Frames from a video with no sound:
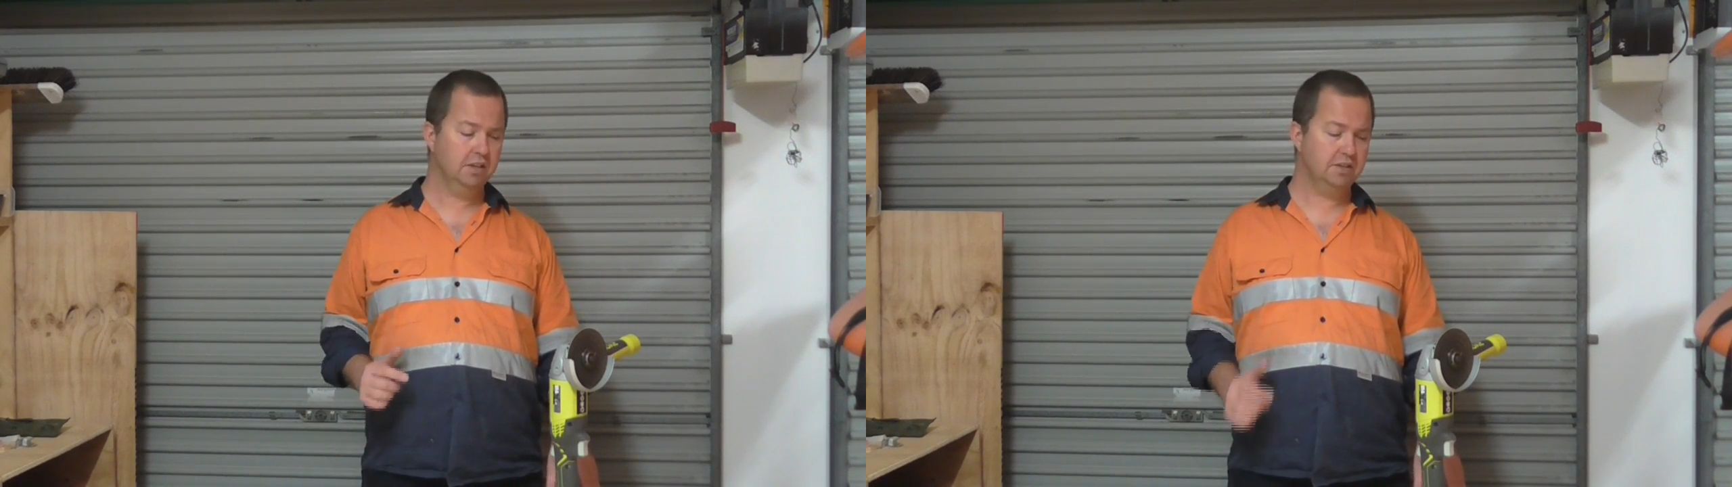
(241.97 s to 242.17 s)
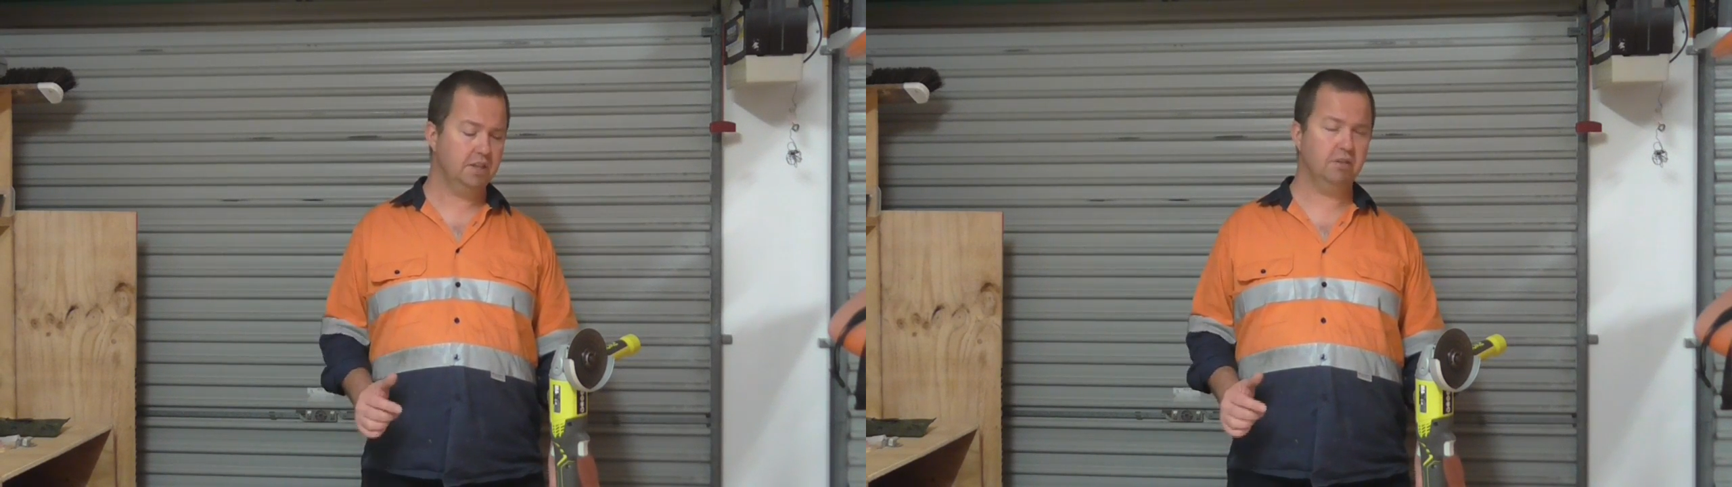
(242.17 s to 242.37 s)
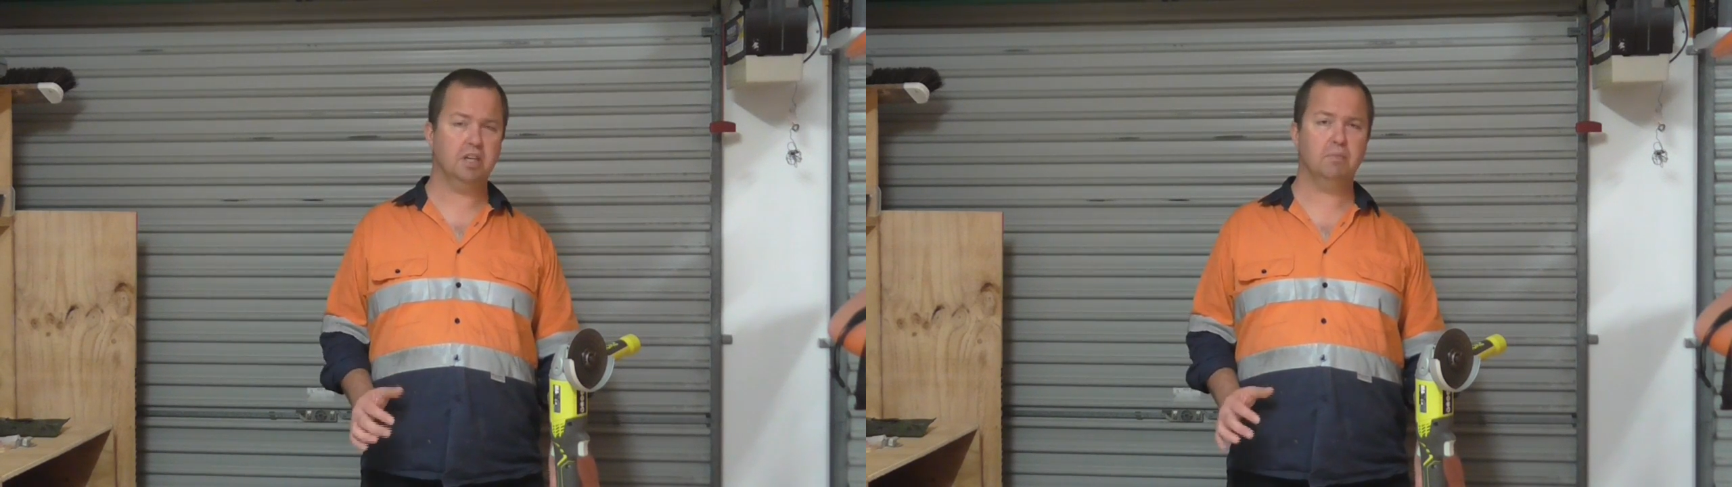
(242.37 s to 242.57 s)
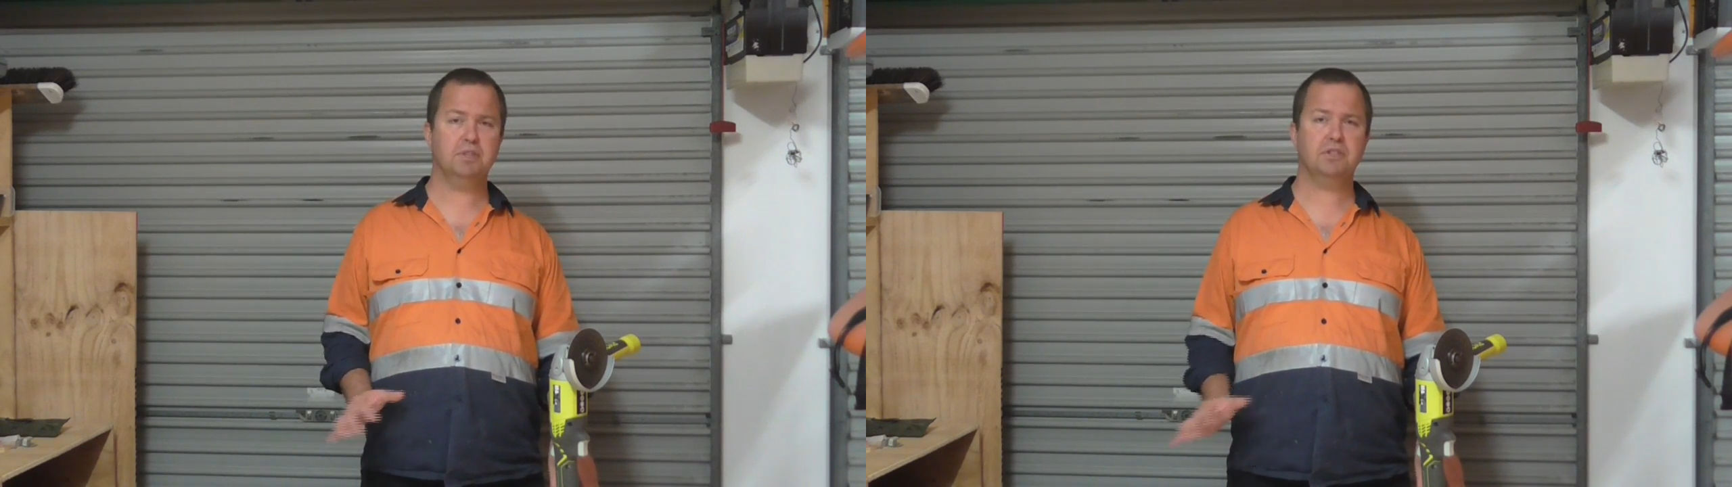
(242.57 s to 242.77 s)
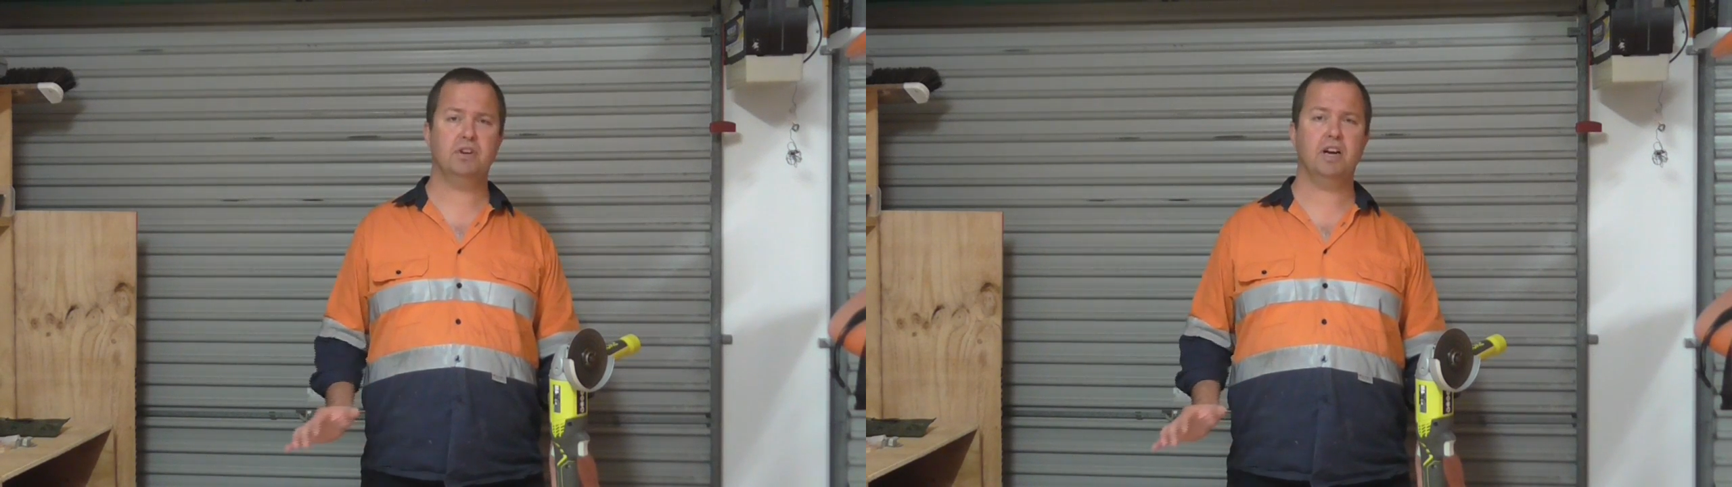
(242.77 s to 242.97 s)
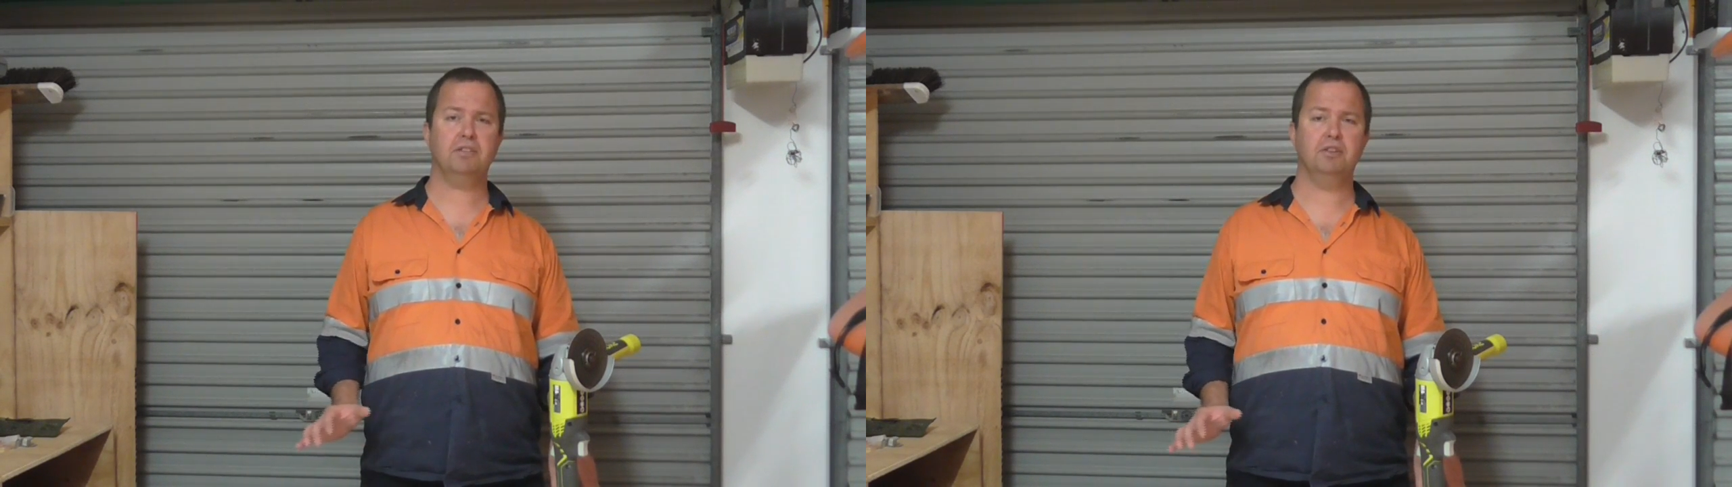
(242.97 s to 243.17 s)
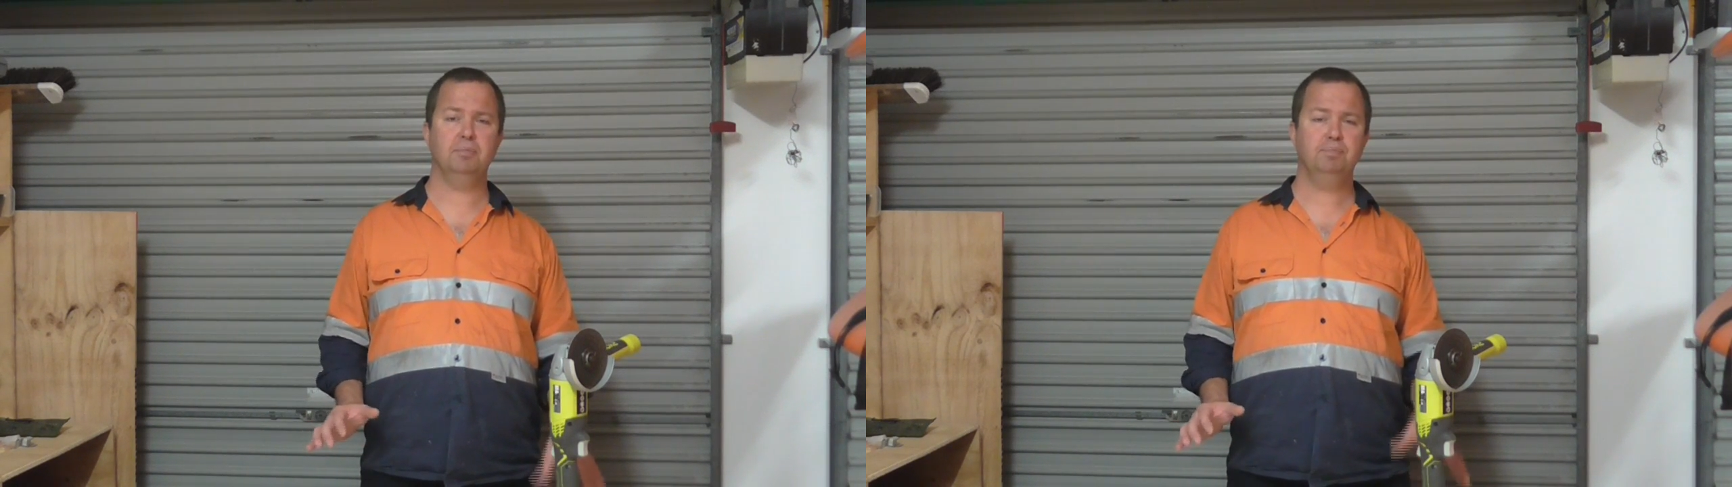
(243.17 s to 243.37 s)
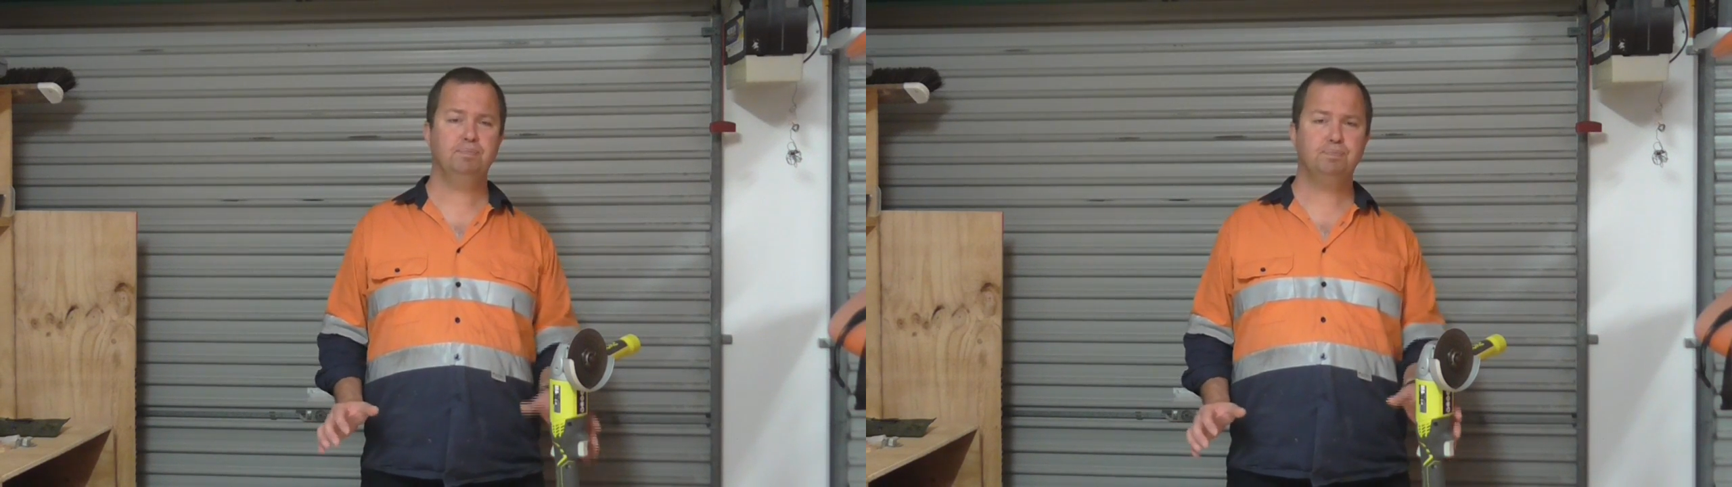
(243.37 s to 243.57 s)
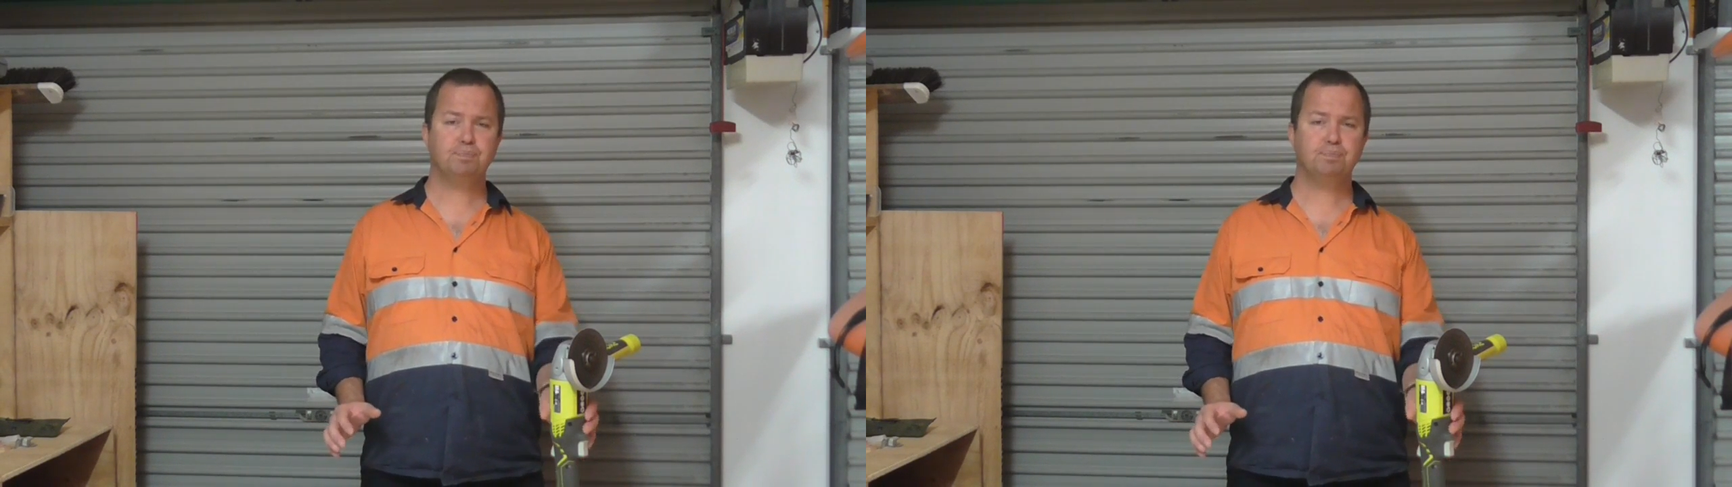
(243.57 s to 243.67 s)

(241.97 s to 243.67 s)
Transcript: serial numbers track them,